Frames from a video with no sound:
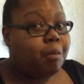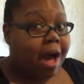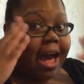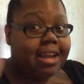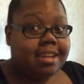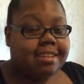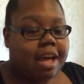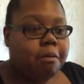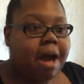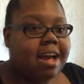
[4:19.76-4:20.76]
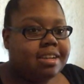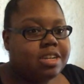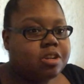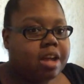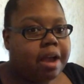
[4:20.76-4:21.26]
Why I
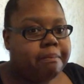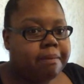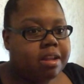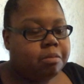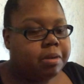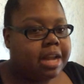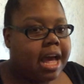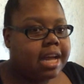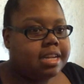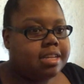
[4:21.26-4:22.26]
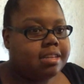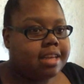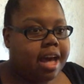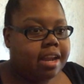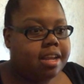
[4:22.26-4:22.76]
teeter-totter, when I
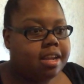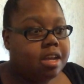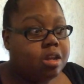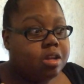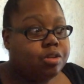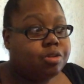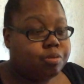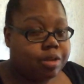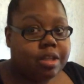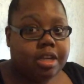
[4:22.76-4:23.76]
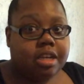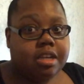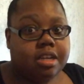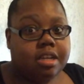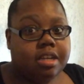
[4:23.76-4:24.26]
decided to really,
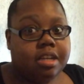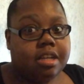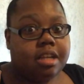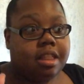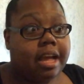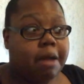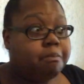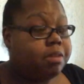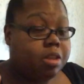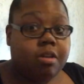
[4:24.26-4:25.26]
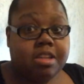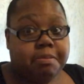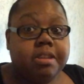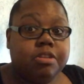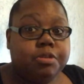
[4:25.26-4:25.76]
like, I'm really going to
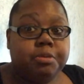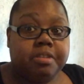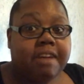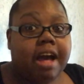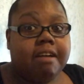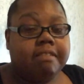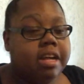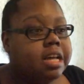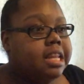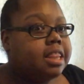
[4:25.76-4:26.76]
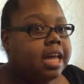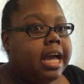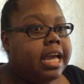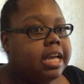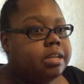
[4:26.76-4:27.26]
spend the $225,
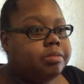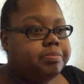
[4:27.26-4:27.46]
like,